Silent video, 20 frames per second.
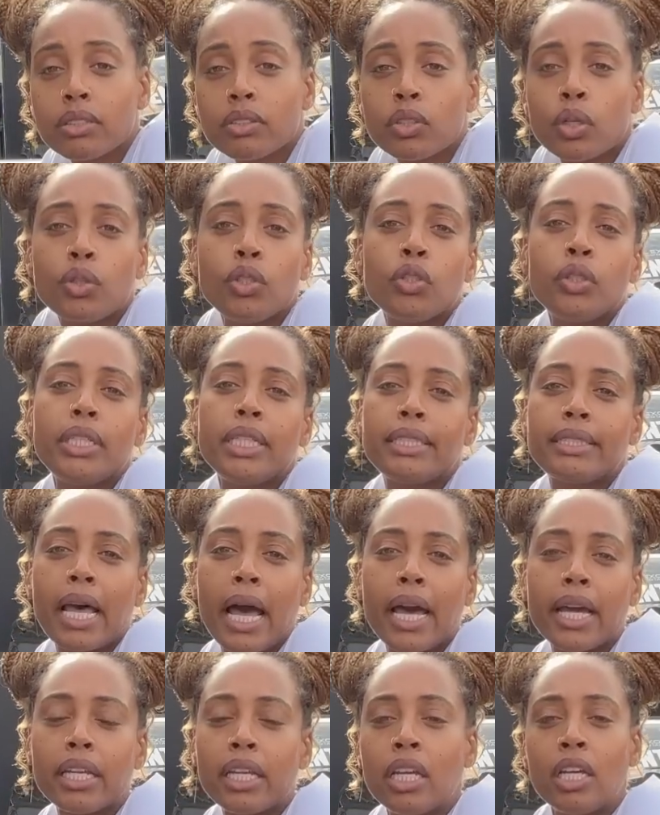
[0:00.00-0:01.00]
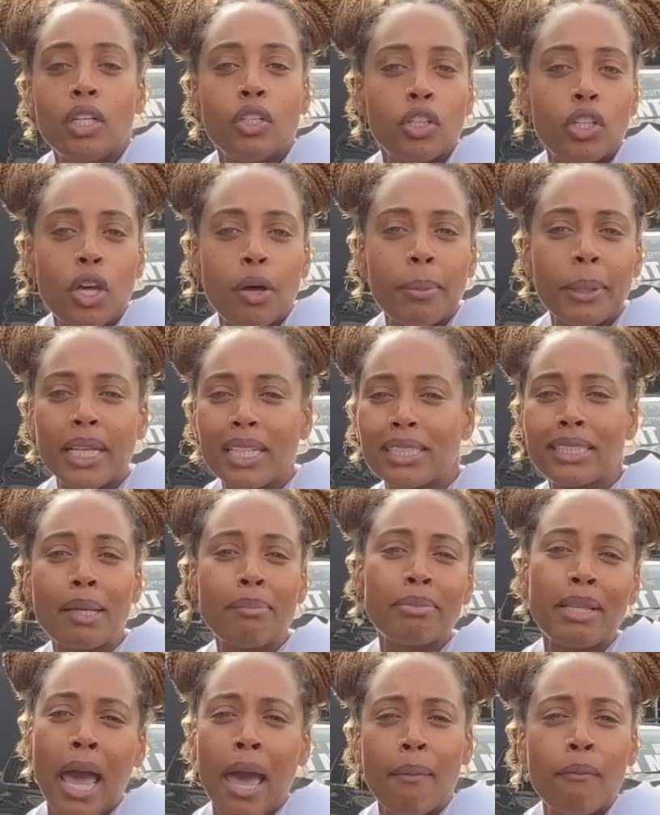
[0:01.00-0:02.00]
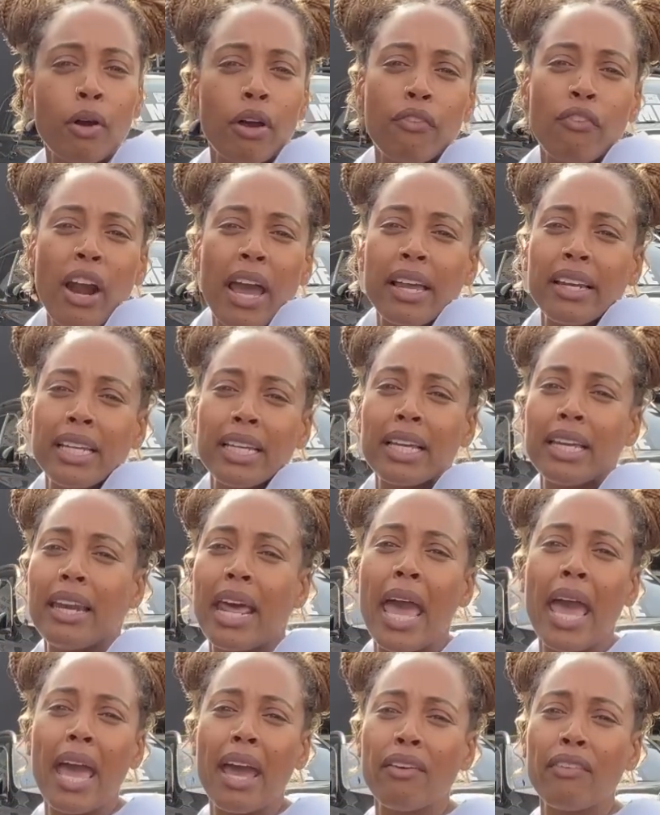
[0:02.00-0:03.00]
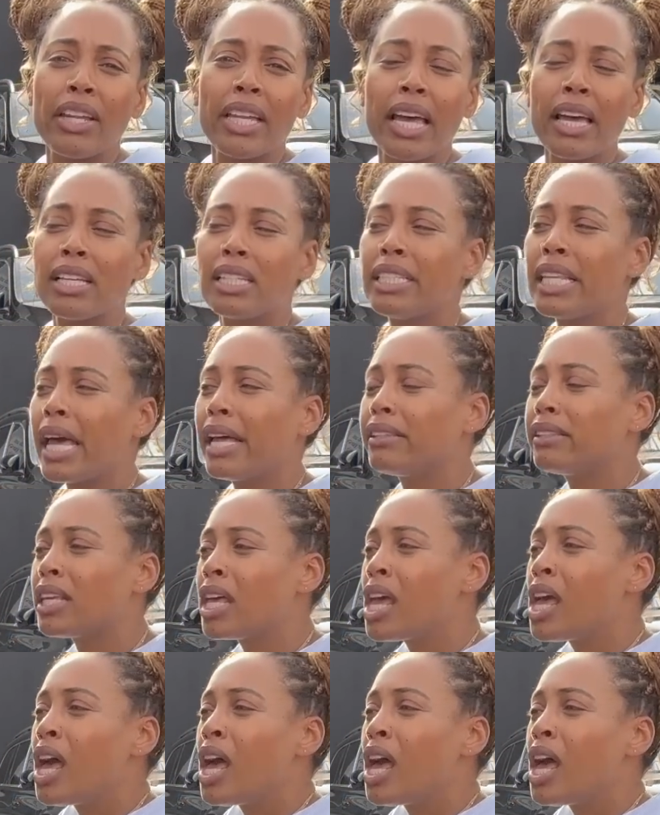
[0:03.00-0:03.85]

So you decide, you know, because sometimes we're riding in areas that